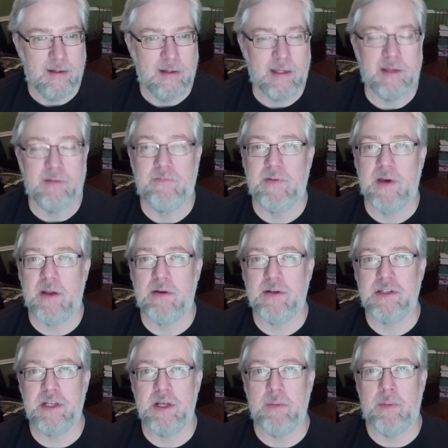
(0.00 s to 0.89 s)

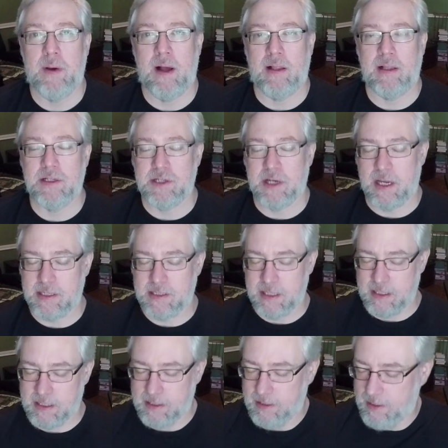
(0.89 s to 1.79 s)
Confederacy
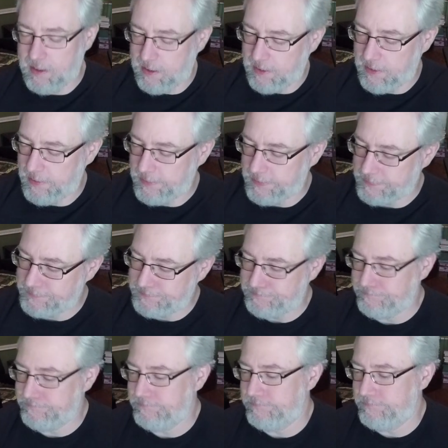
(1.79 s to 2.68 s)
Apologizing
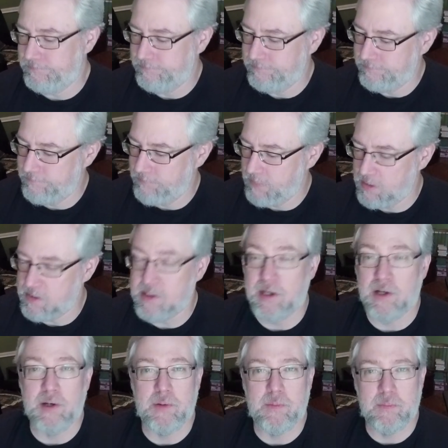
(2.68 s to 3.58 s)

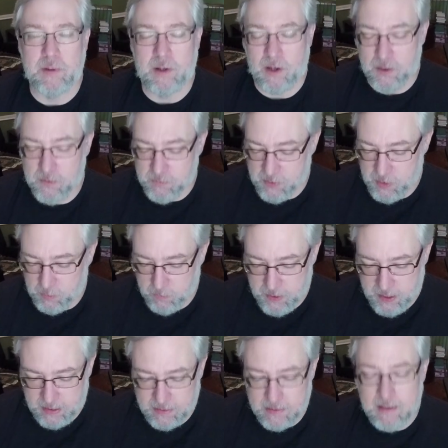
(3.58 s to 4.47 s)
Tome, Gone with the
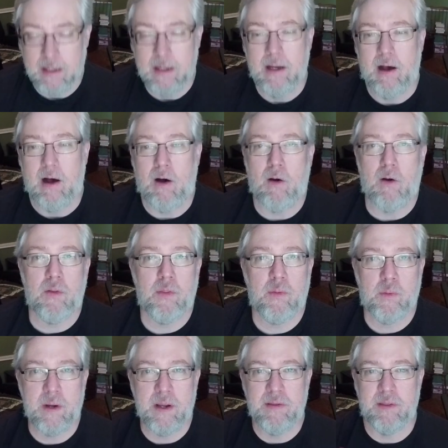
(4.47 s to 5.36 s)
Wind. All
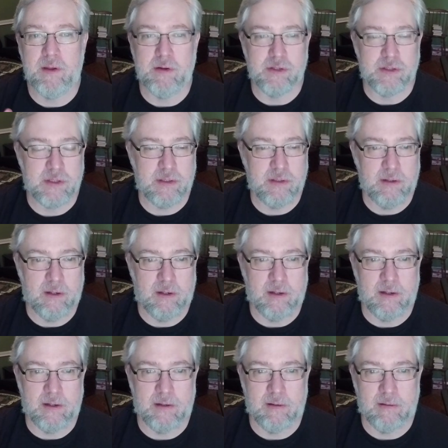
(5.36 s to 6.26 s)
three of those
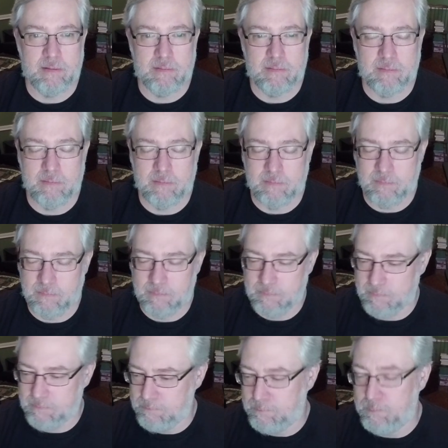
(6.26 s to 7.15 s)

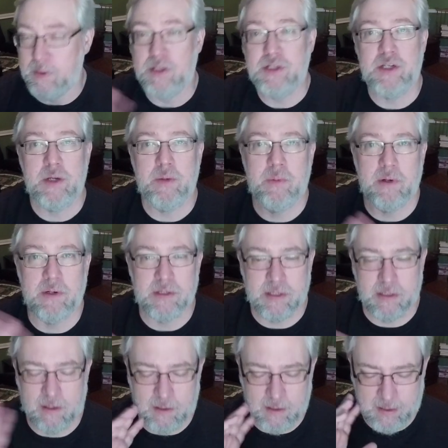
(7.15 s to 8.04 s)

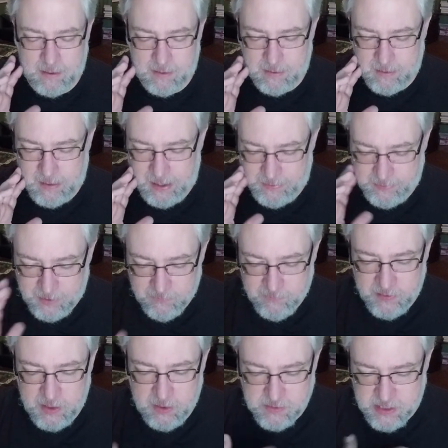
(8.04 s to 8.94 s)
booktubers and their
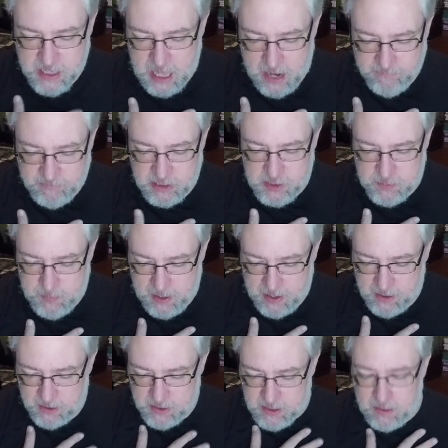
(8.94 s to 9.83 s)
videos kind of
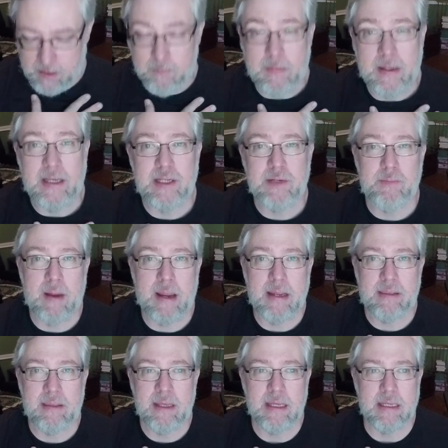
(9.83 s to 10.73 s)
inspired me to
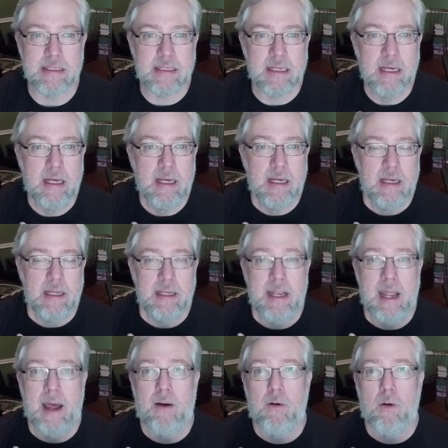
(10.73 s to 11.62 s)
make this.
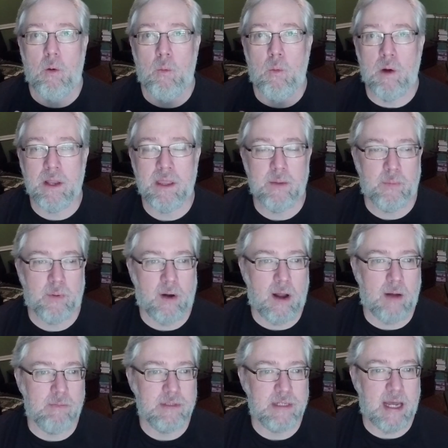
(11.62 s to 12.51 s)
Now, one of the
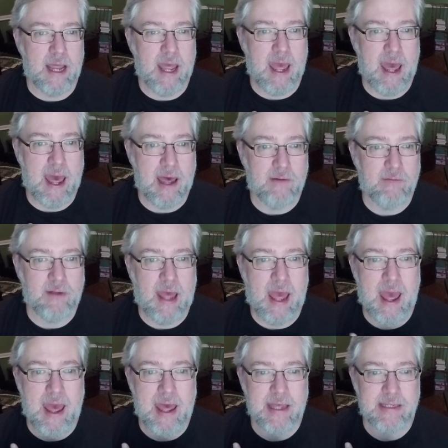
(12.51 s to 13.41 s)
problems I have
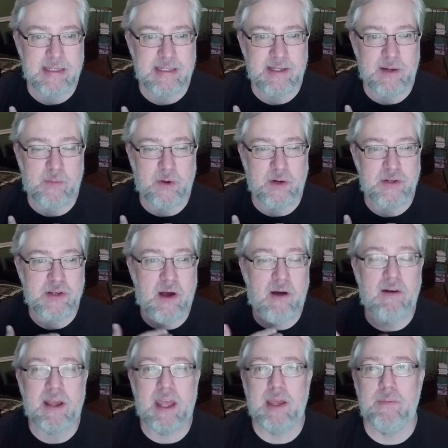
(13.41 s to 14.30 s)
as someone
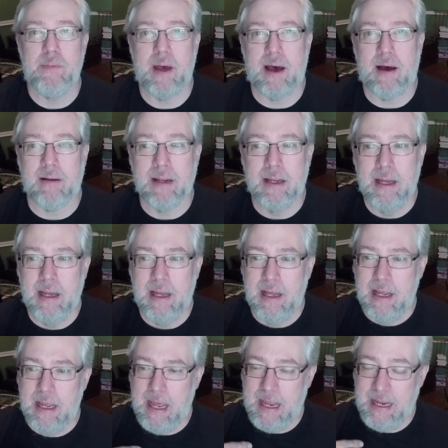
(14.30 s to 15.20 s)
talking about
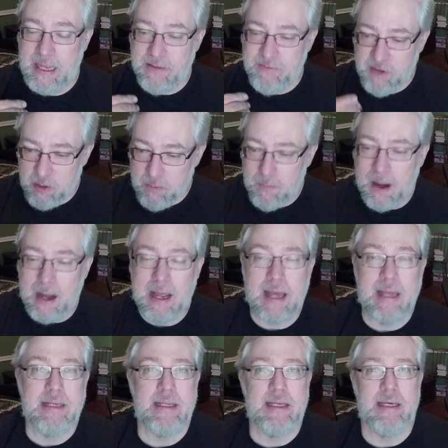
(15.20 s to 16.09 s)
and giving you
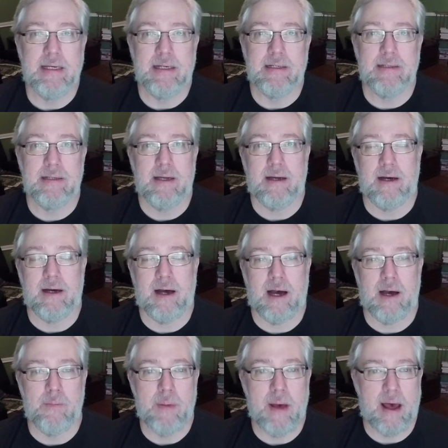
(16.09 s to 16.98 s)
my idea
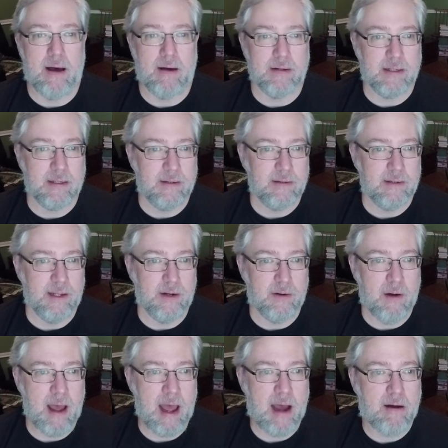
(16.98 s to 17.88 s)
about, you
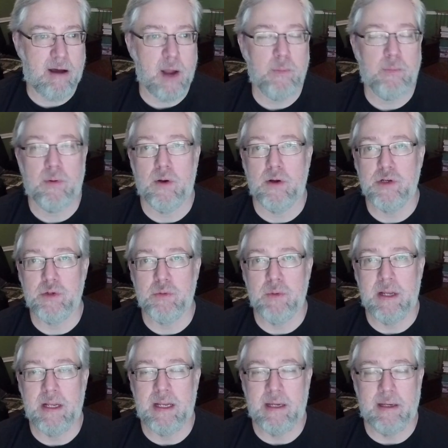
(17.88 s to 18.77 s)
know, how I approach
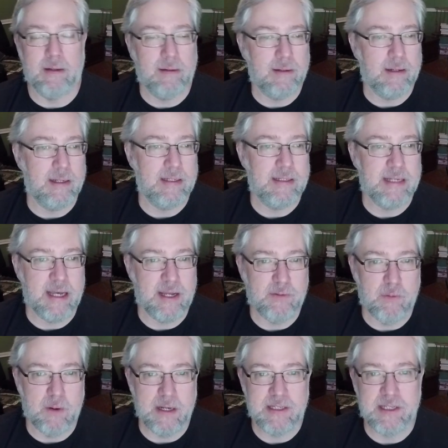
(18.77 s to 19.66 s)
reading
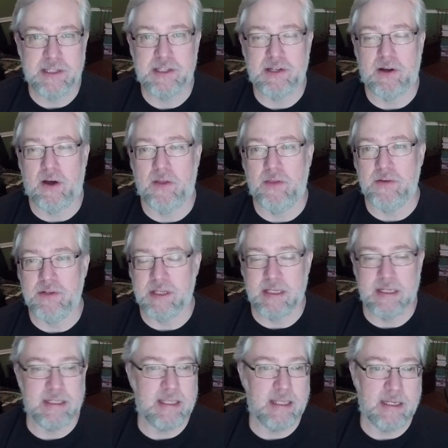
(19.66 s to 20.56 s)
dead racist authors
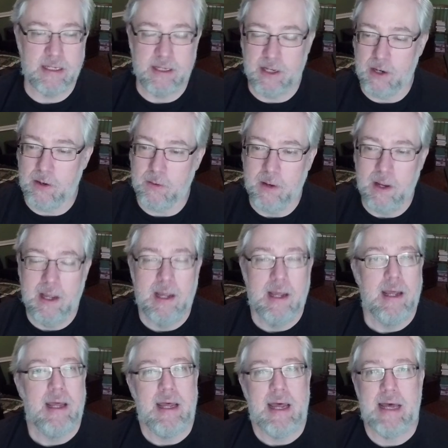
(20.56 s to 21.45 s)
is that, you know,
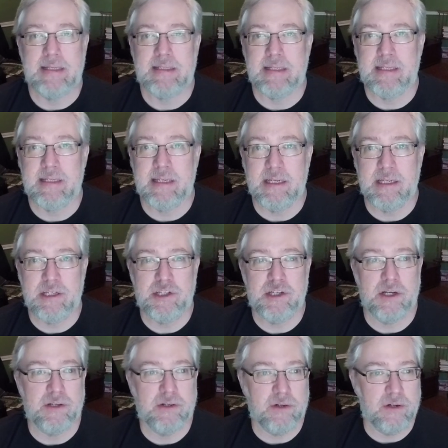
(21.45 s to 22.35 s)
as a
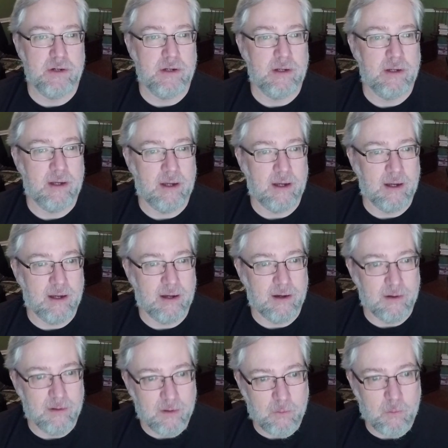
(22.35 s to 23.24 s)
cisgendered
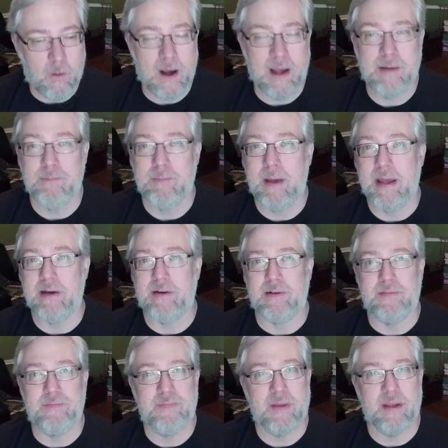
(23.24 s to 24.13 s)
white
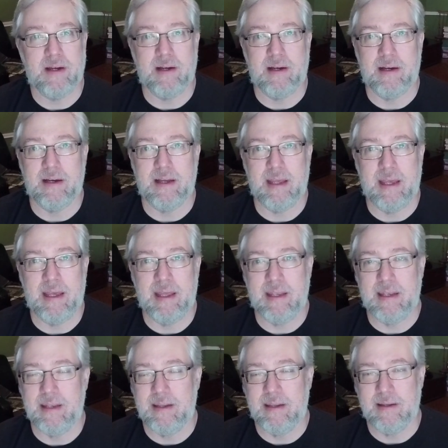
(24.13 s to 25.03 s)
male
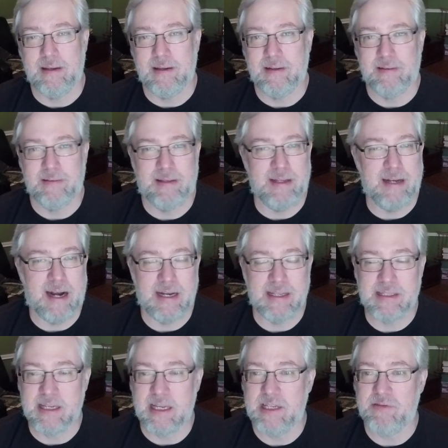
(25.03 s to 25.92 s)
in the
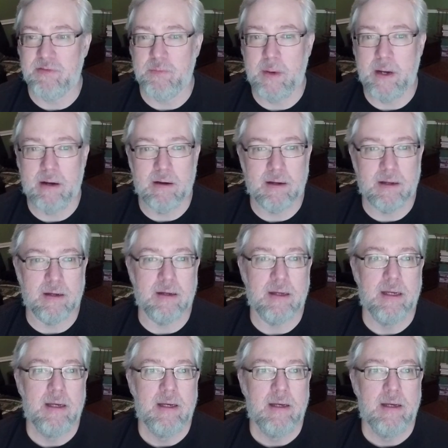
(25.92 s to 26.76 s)
United States of America,